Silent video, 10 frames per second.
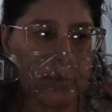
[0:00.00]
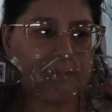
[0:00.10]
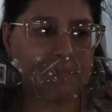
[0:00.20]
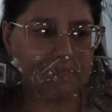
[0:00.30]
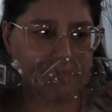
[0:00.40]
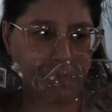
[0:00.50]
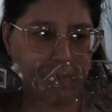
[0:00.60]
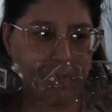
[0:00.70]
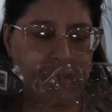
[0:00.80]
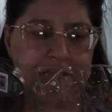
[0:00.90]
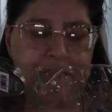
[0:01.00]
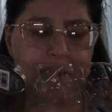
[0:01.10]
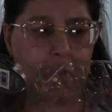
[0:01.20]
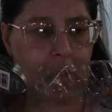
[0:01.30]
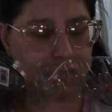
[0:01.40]
Some sweetness, but
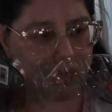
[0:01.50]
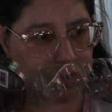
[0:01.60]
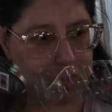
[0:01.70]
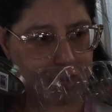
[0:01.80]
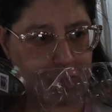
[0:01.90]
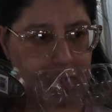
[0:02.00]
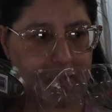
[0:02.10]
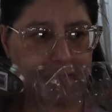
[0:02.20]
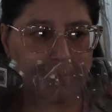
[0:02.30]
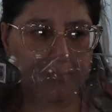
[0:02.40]
not too sweet.